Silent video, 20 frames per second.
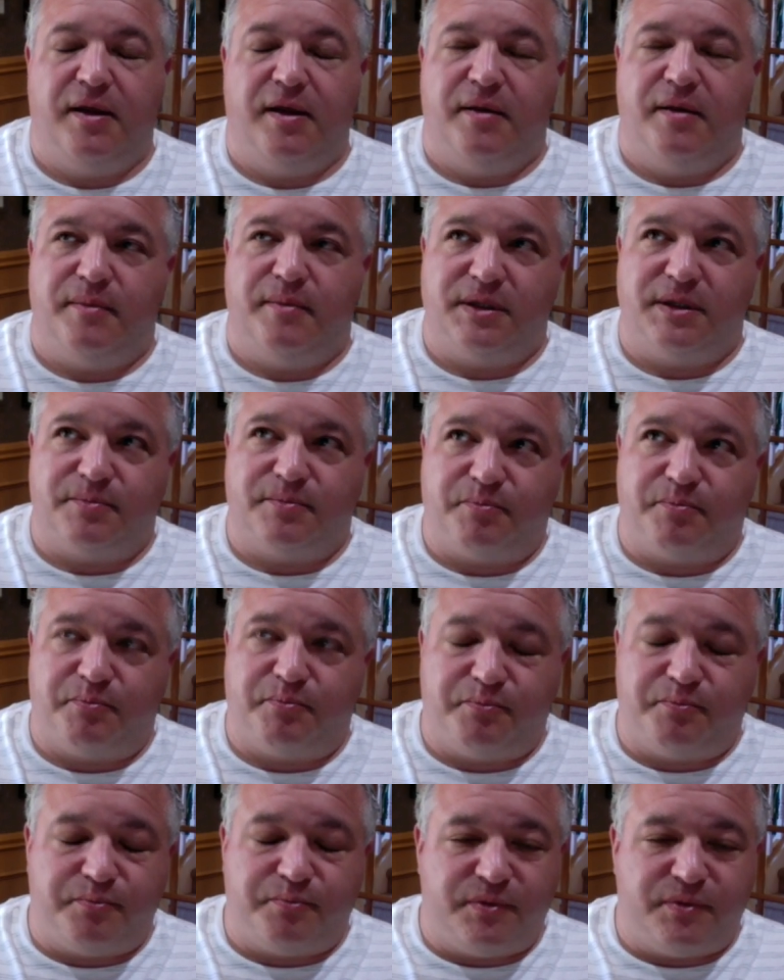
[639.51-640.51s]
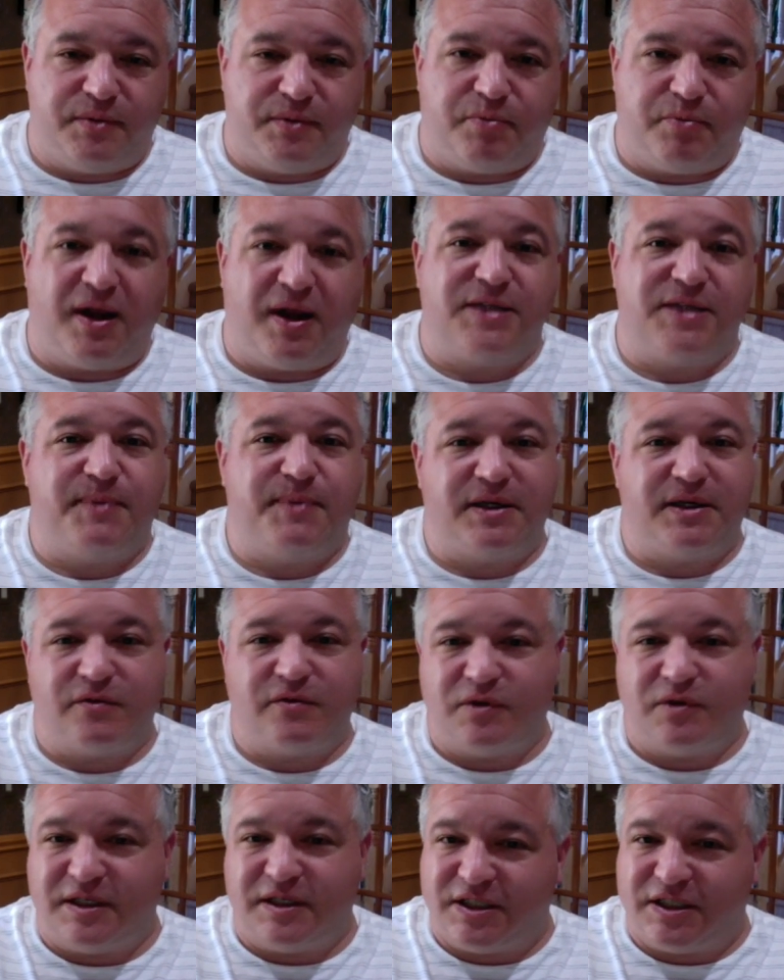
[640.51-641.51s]
but the the prospect of
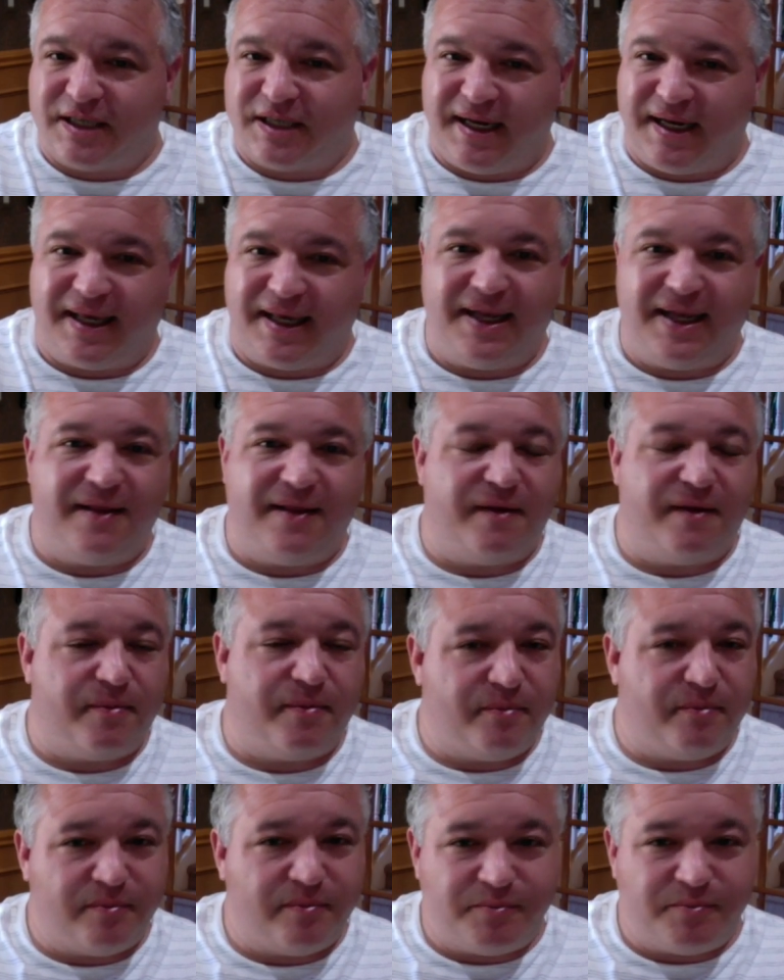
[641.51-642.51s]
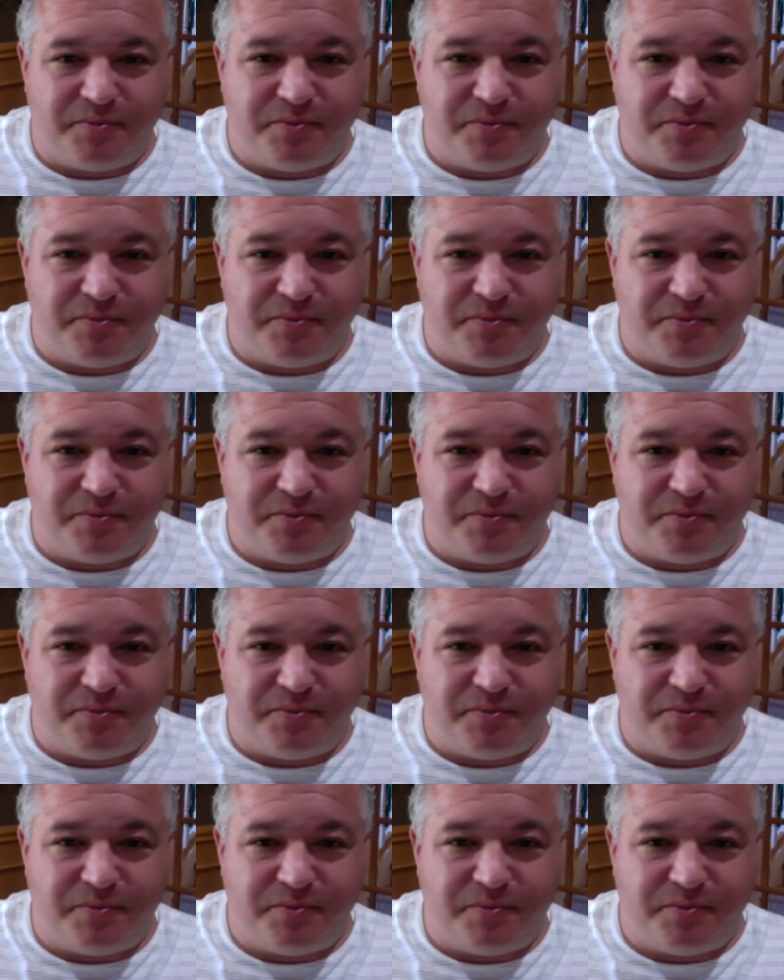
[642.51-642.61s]
really just kind of getting them